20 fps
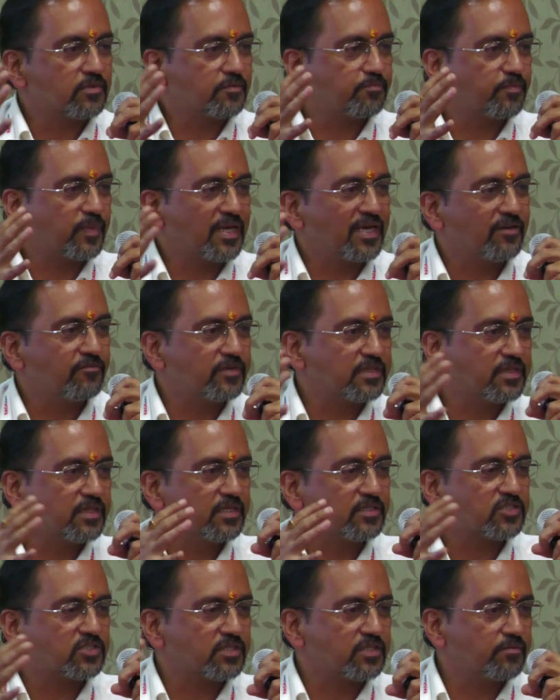play with
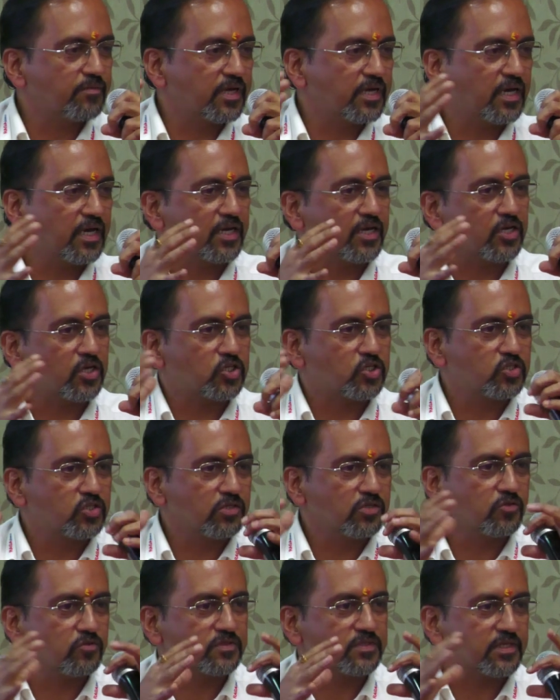the C/N
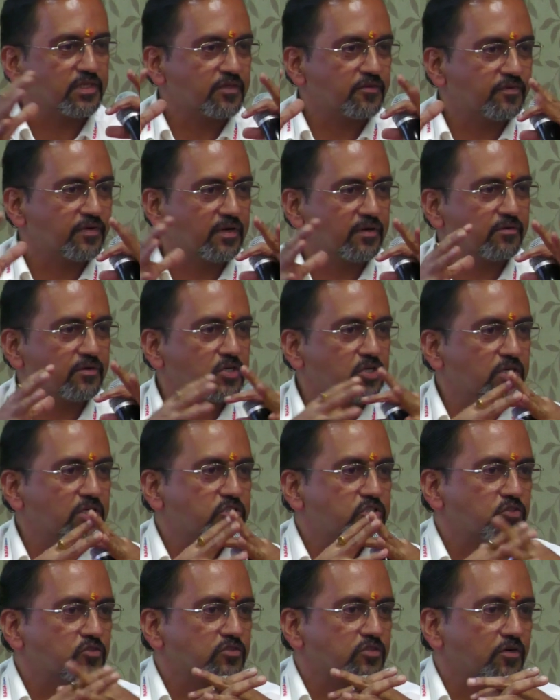ratio using different
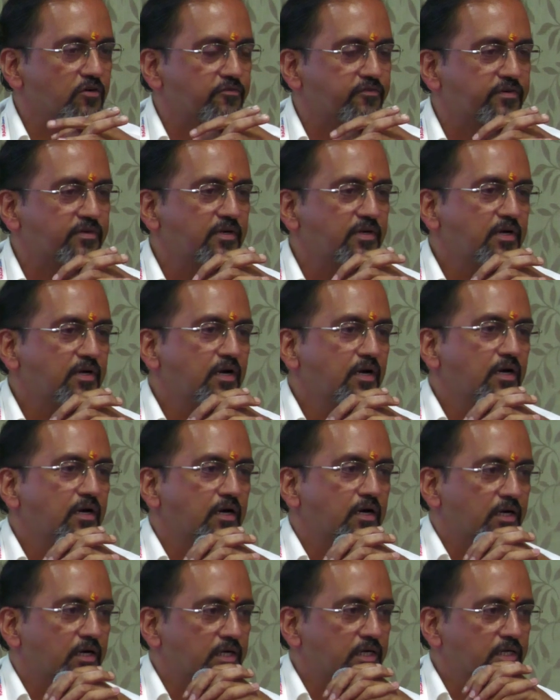ratios of
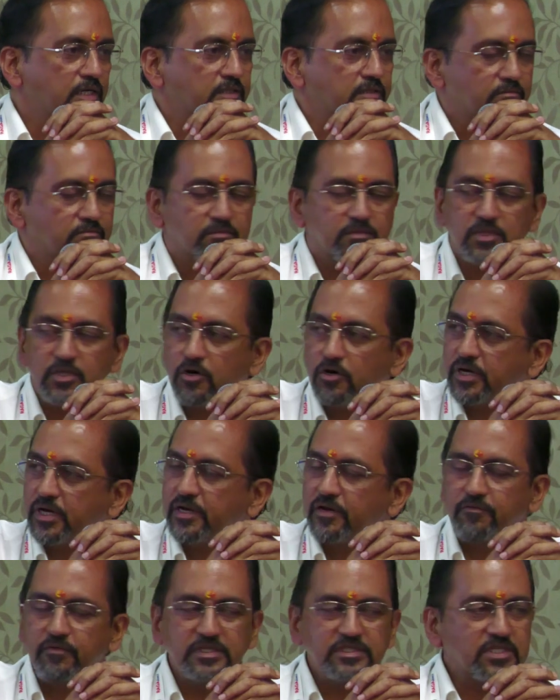the
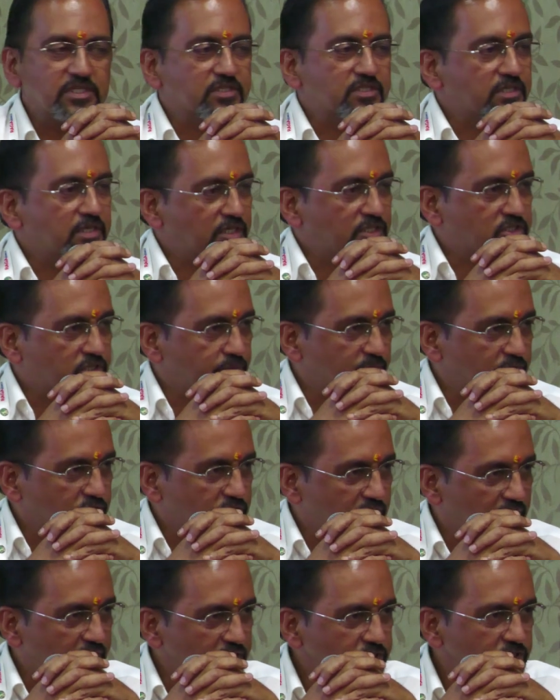organic waste and STP
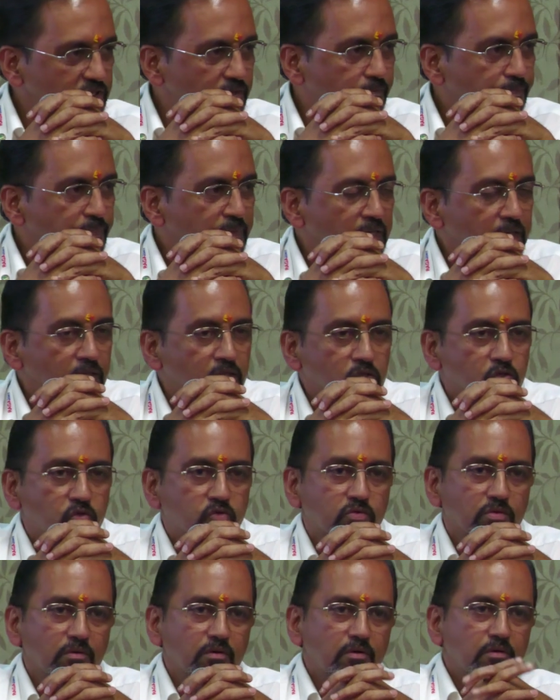sludge.
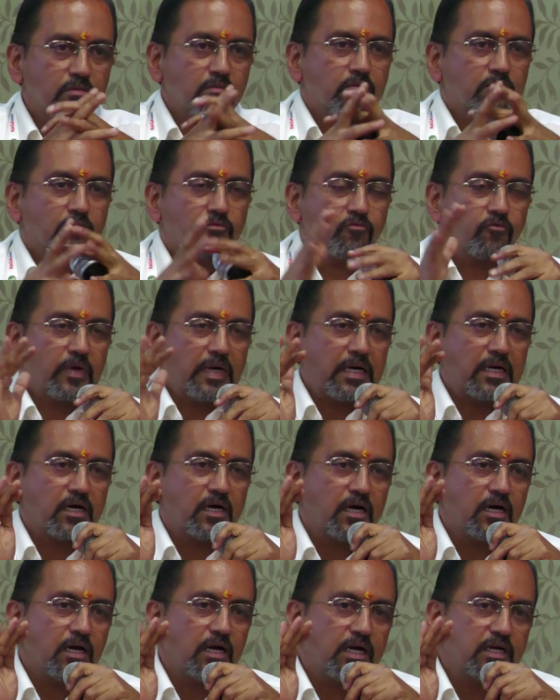So
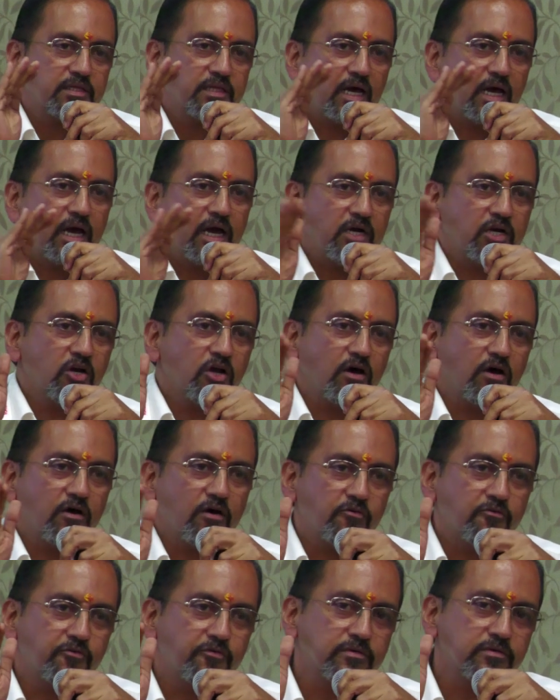at the end
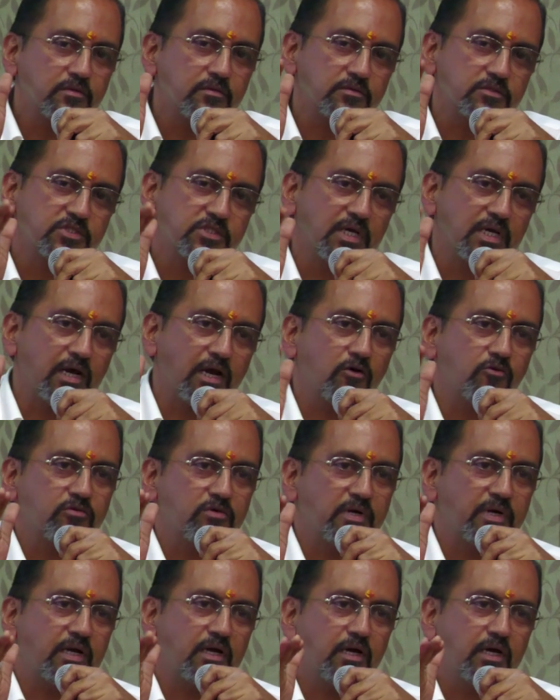of, say,
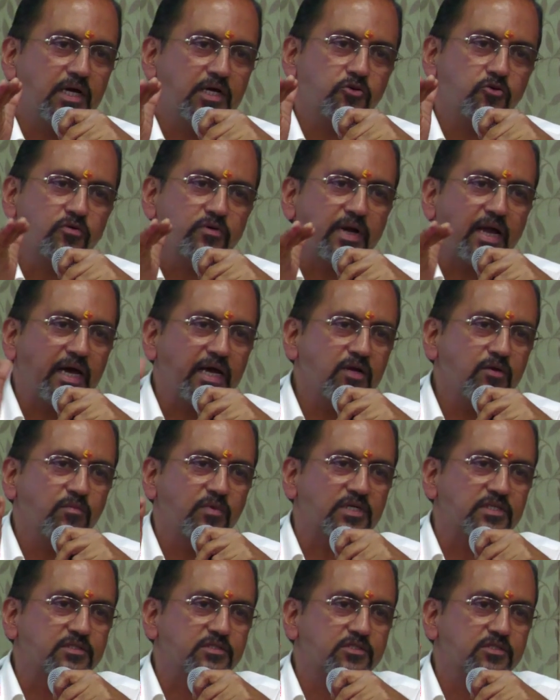around 8 to 9
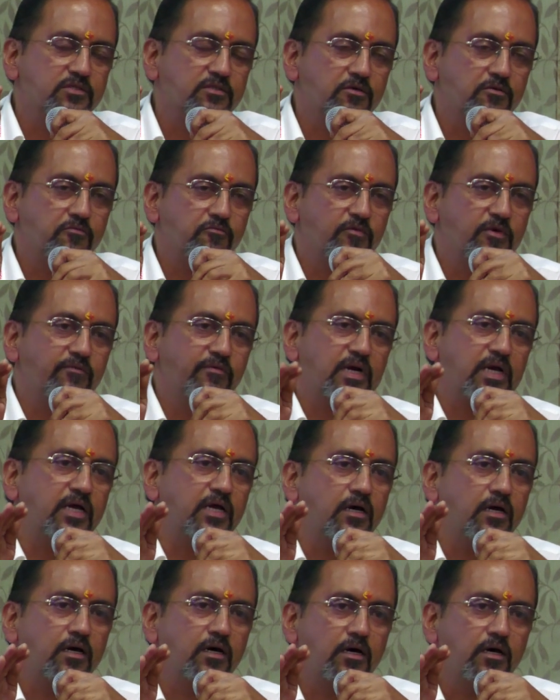months, we were
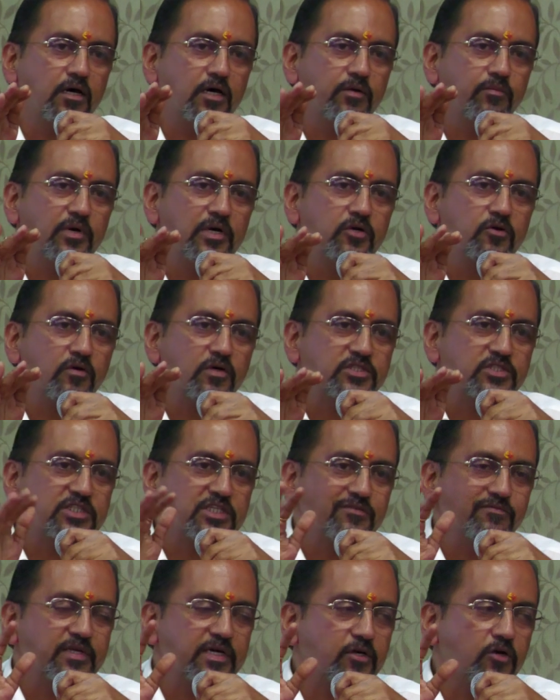able to
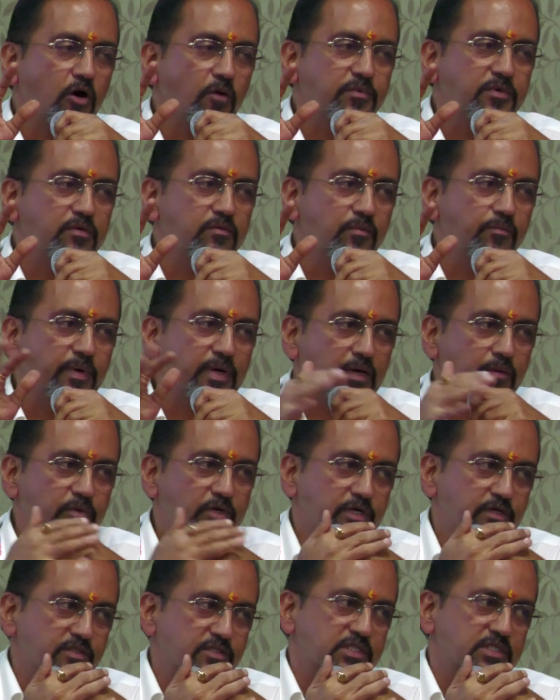achieve that optimum
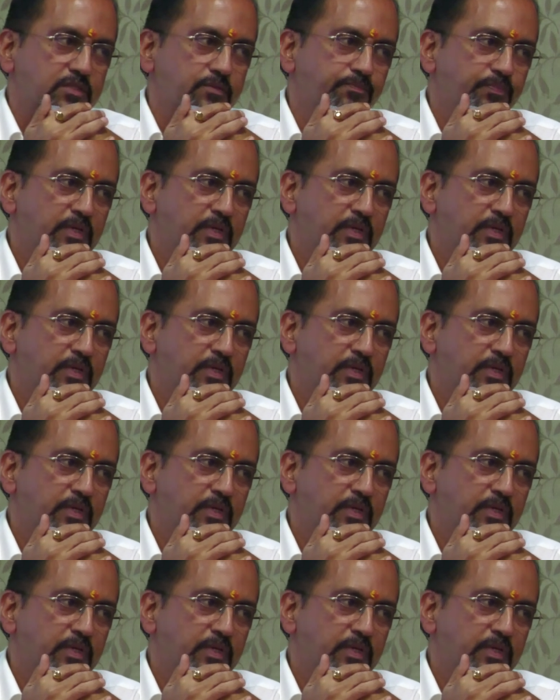parameters.